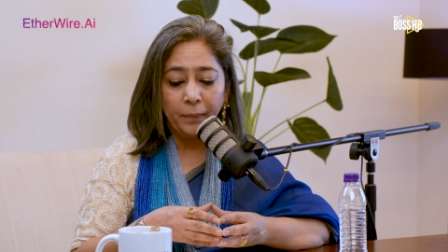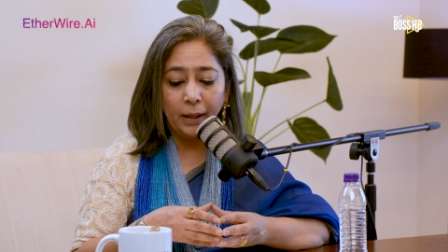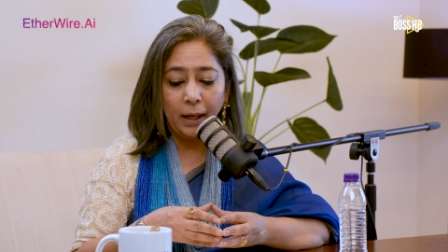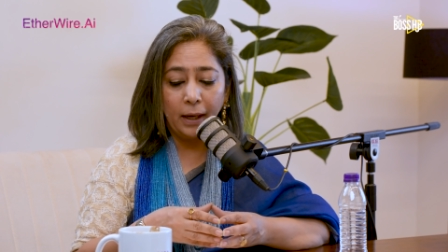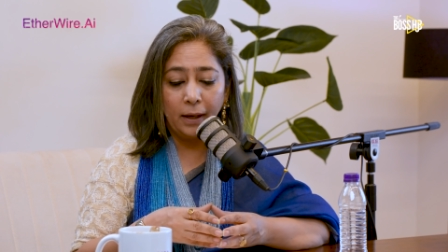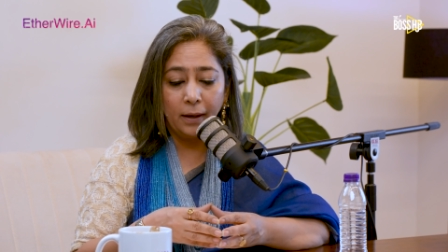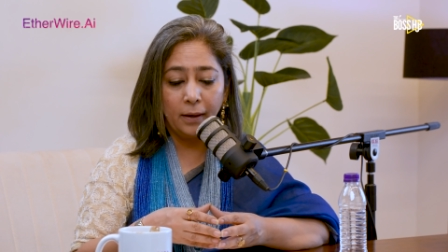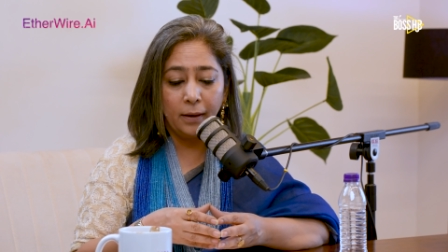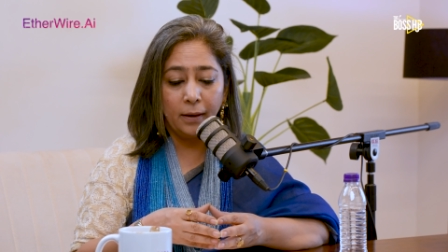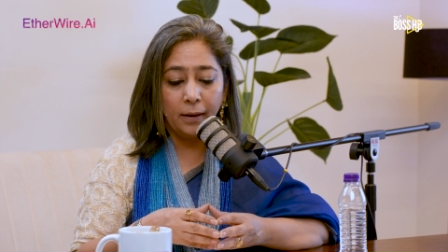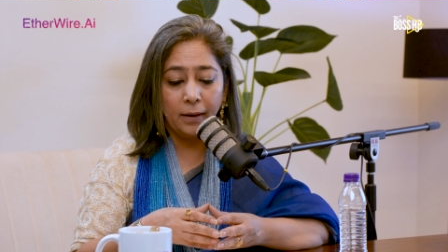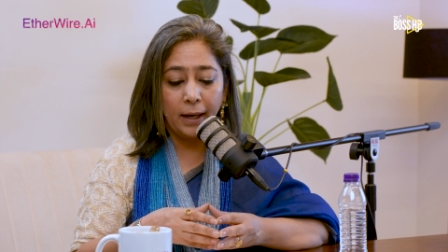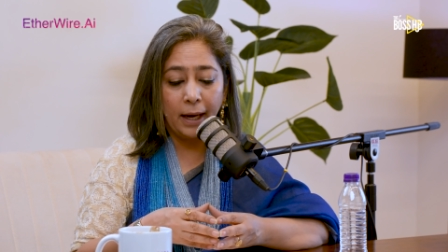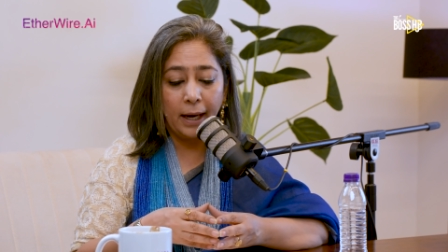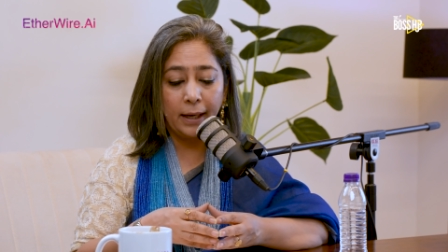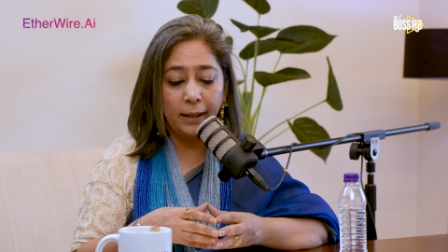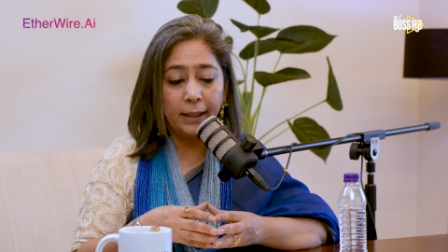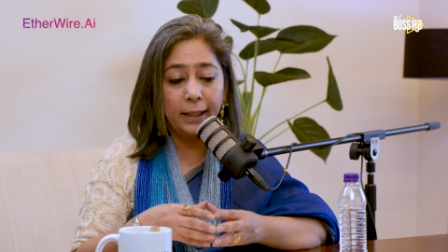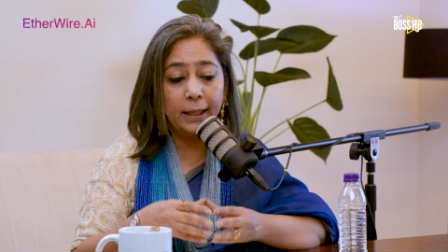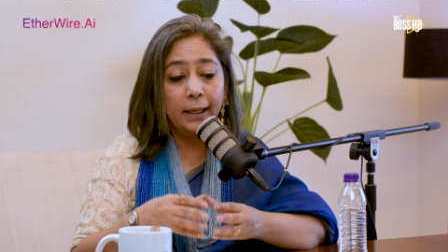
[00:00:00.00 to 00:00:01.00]
uh,
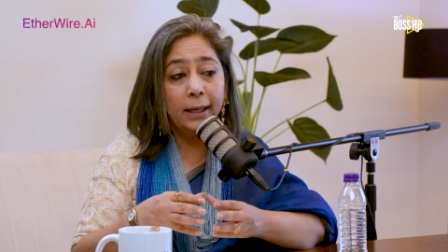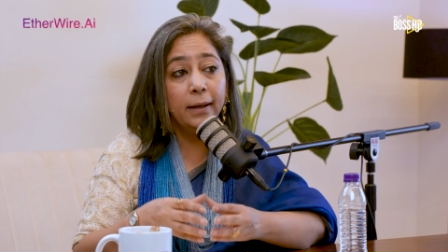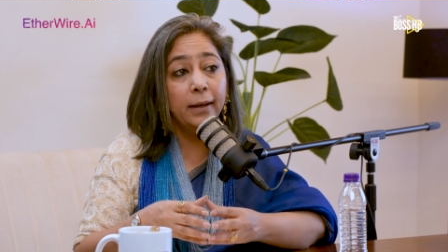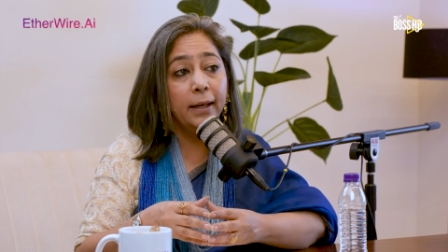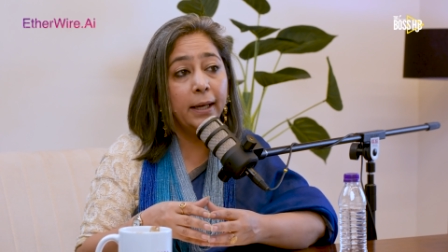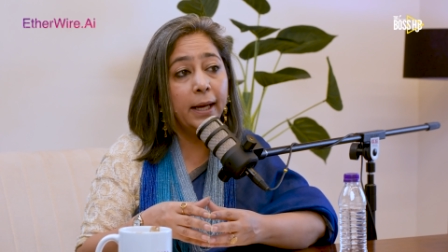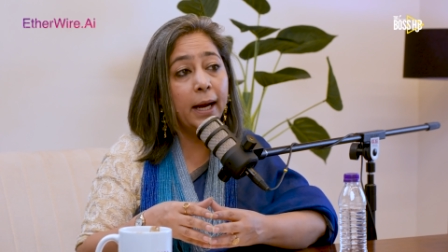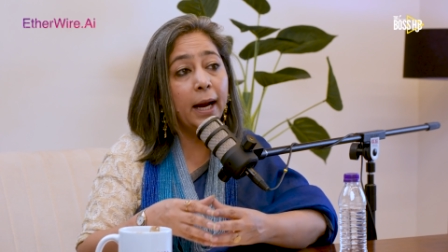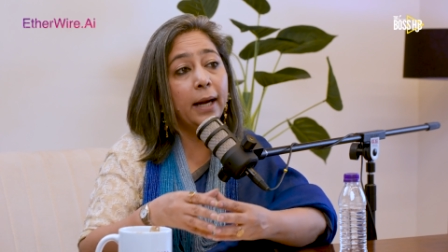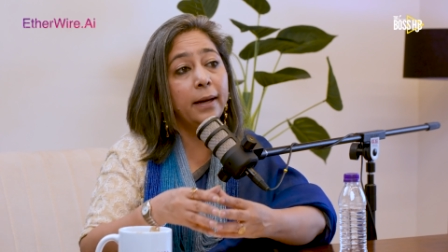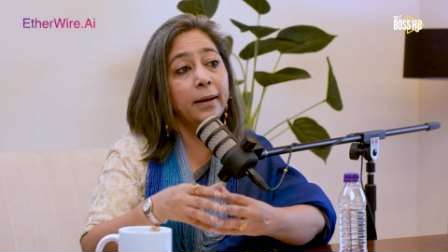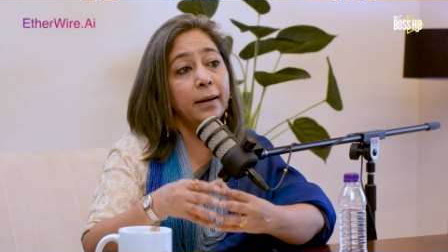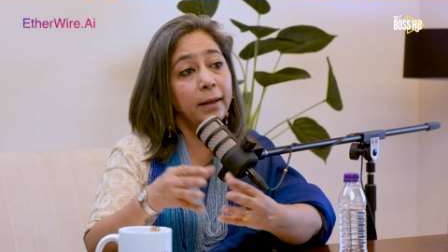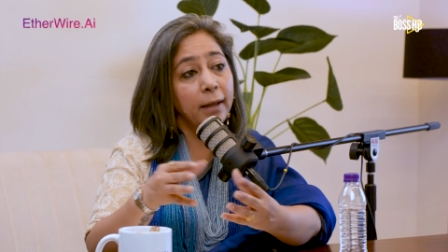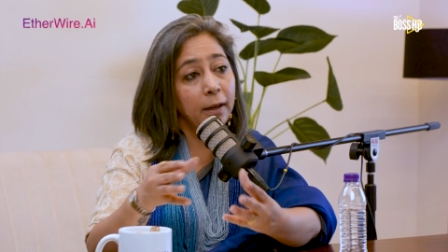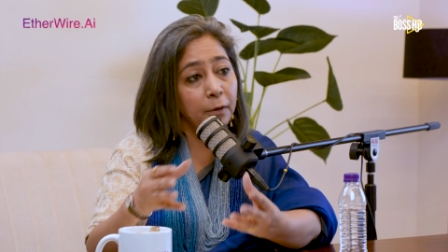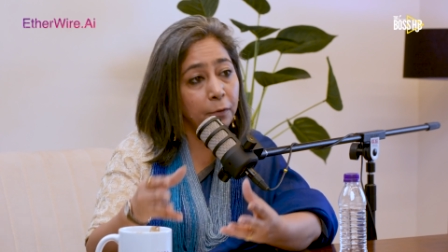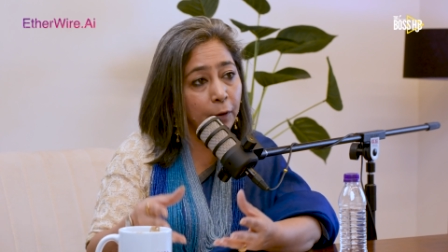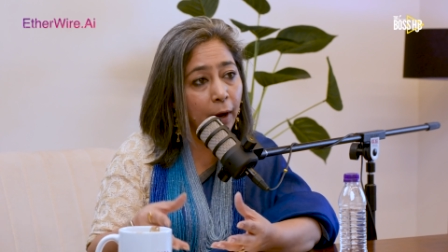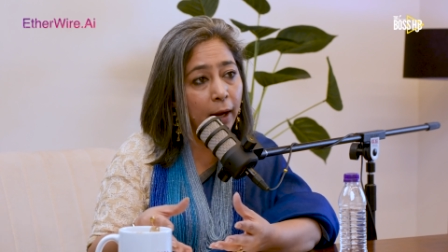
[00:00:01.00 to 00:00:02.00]
and clearly
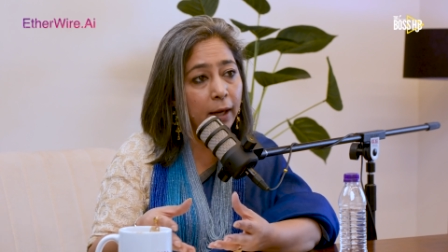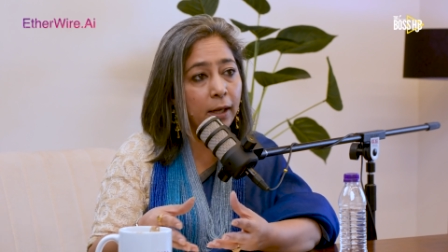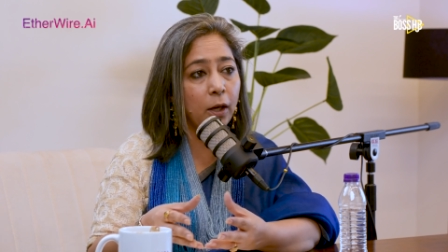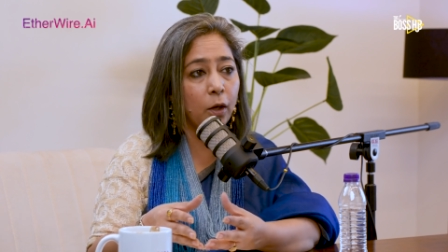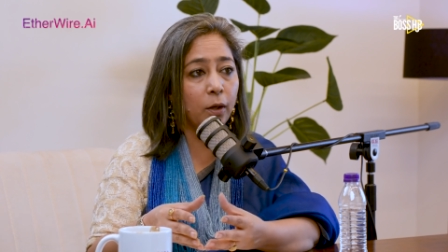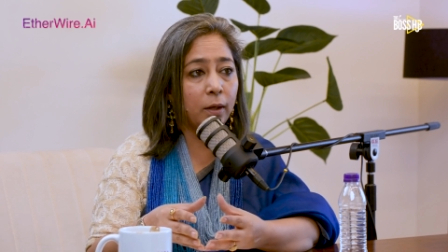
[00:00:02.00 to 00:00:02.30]
identifying your